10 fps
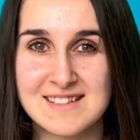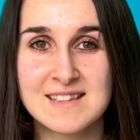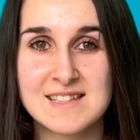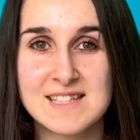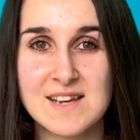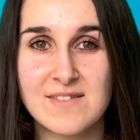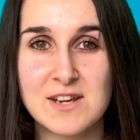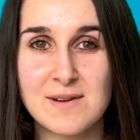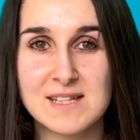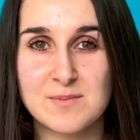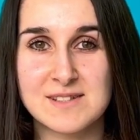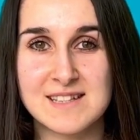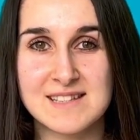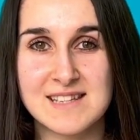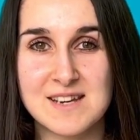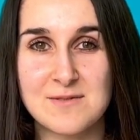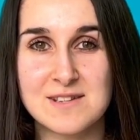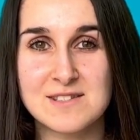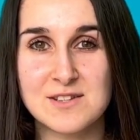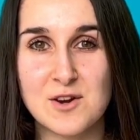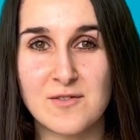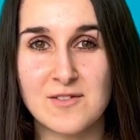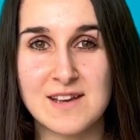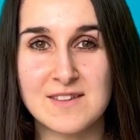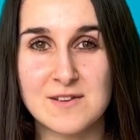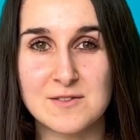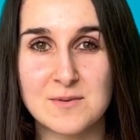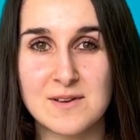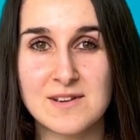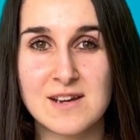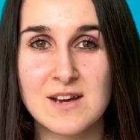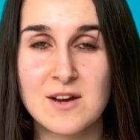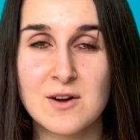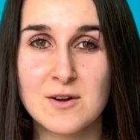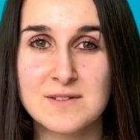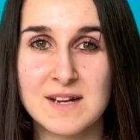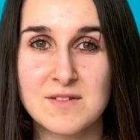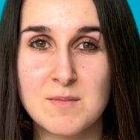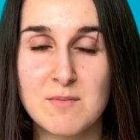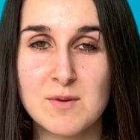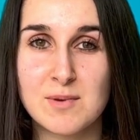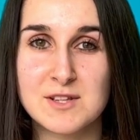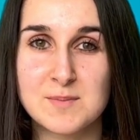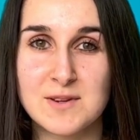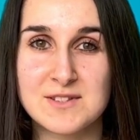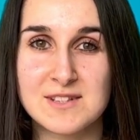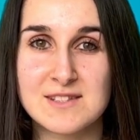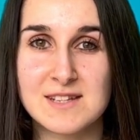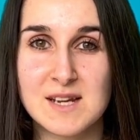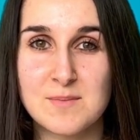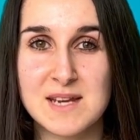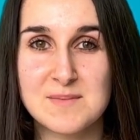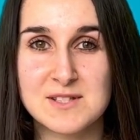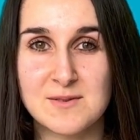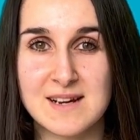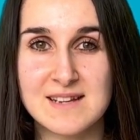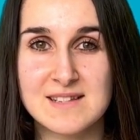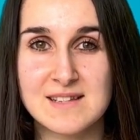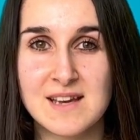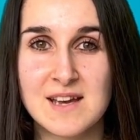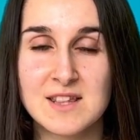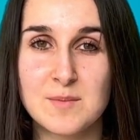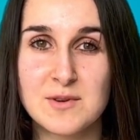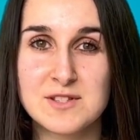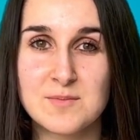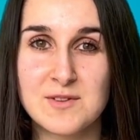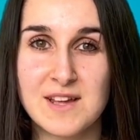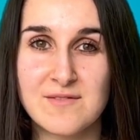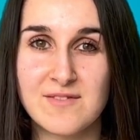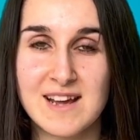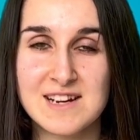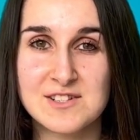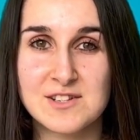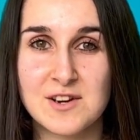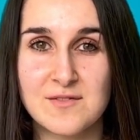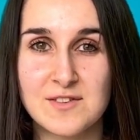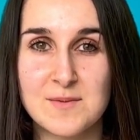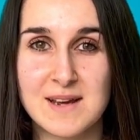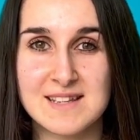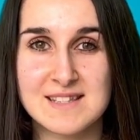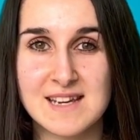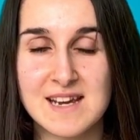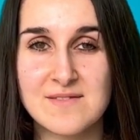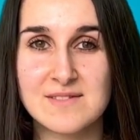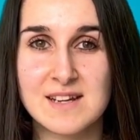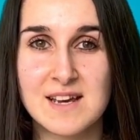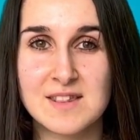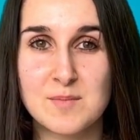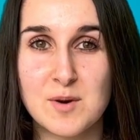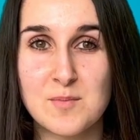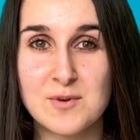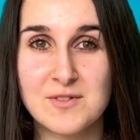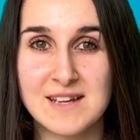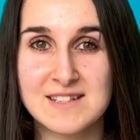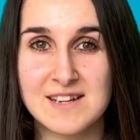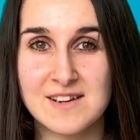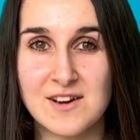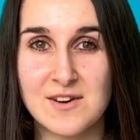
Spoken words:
To save a new expressing sequence and overwrite the old one, hold down the Memory Plus button until it beeps twice. The button will then flash to confirm it has saved. The pump will then turn off.